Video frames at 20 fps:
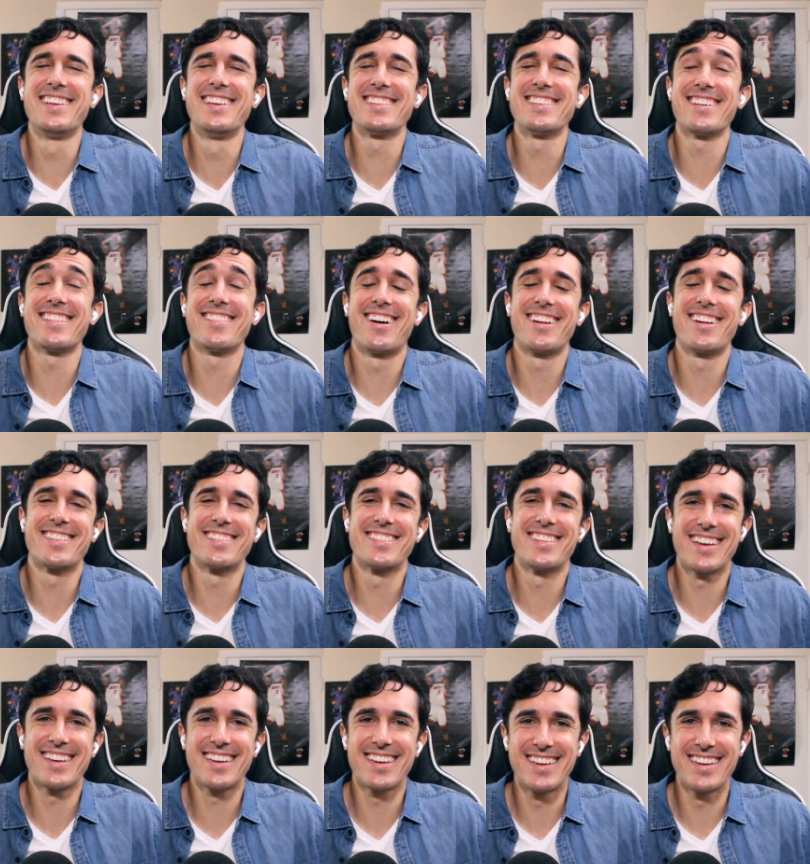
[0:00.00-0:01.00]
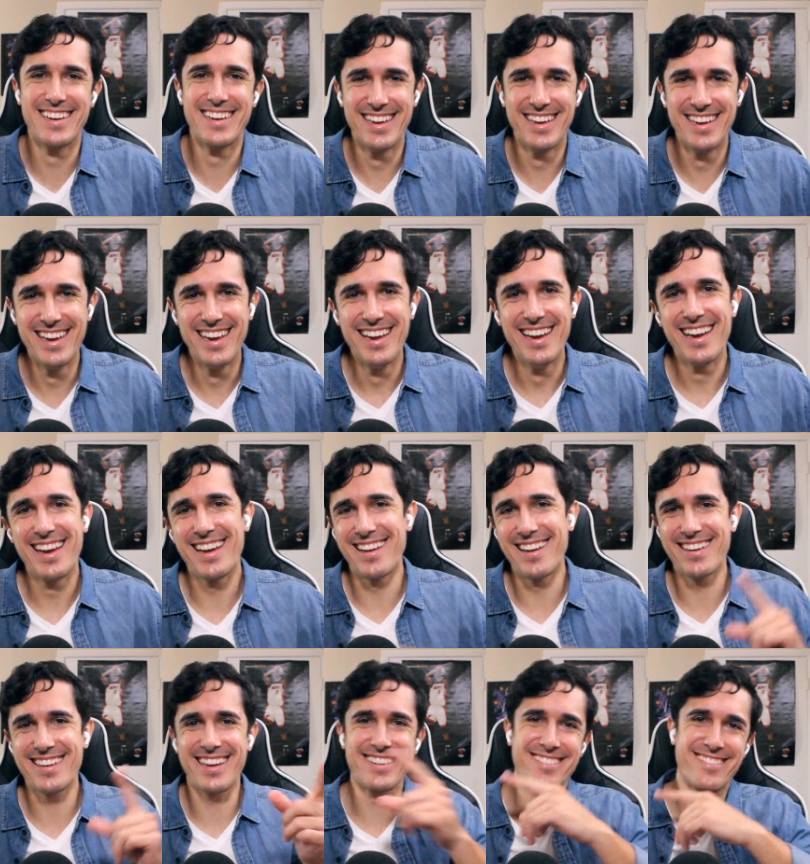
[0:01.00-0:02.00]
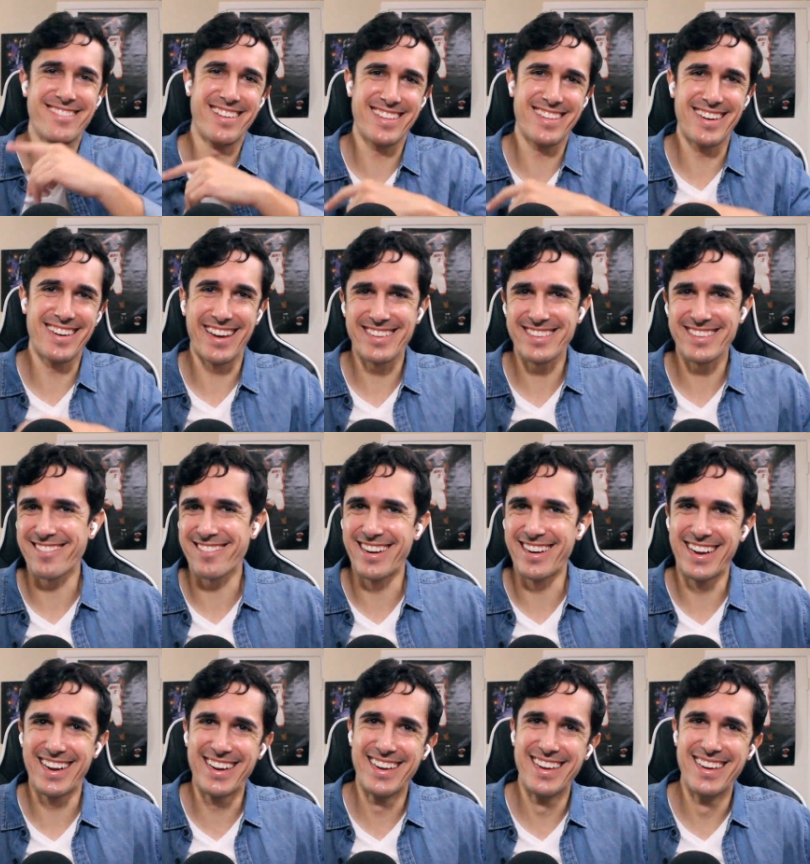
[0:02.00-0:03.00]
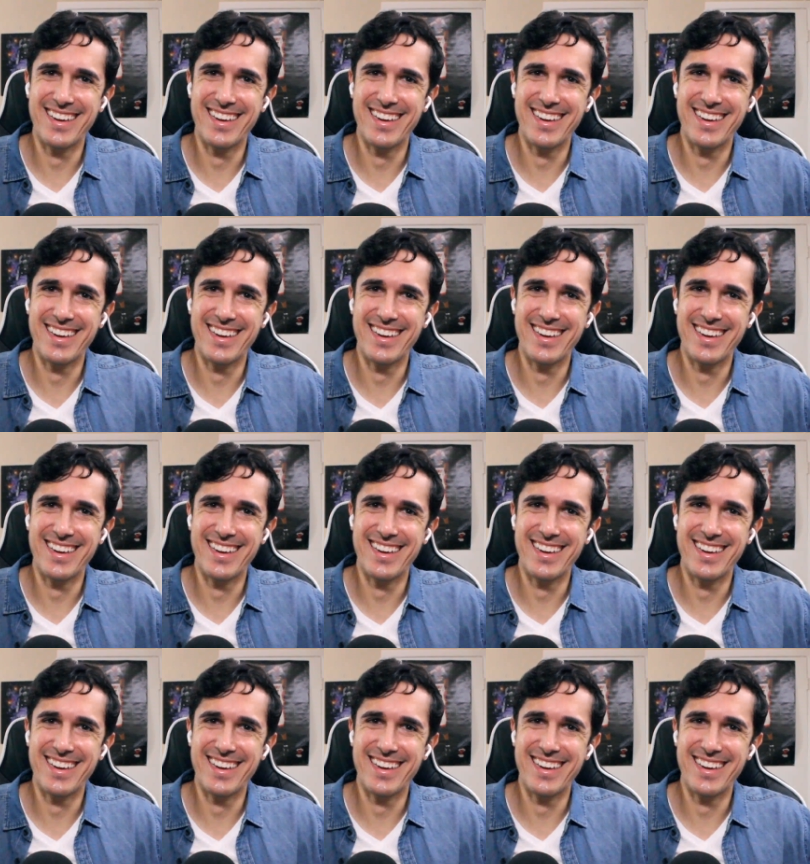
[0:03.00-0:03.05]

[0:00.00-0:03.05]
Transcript: it's a lot to take in. And I'll catch you at the next screening.